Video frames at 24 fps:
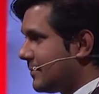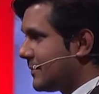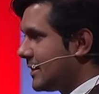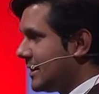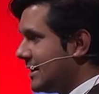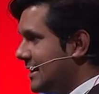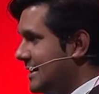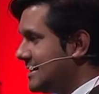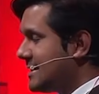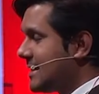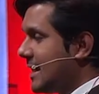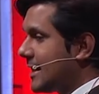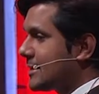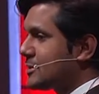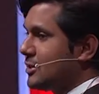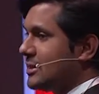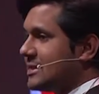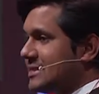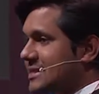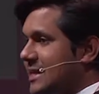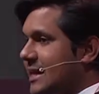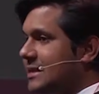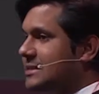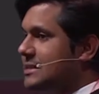is actually
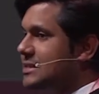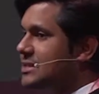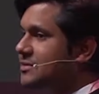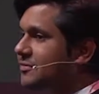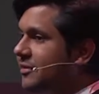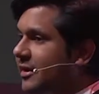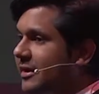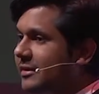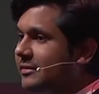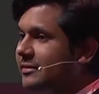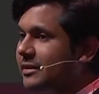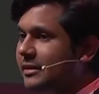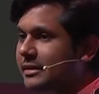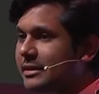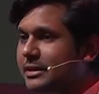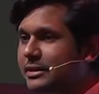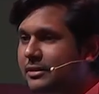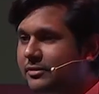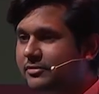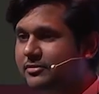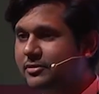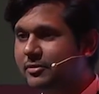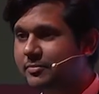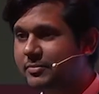satisfying the need
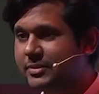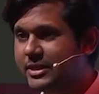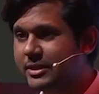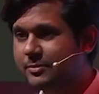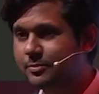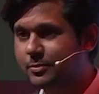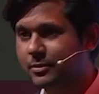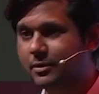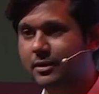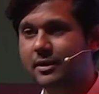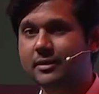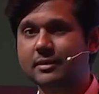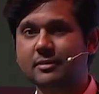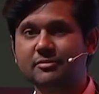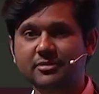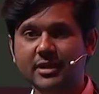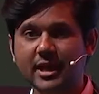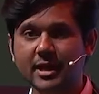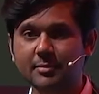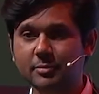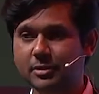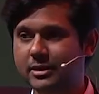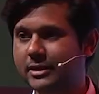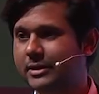of the people and the
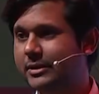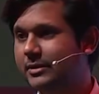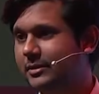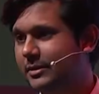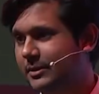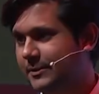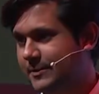family.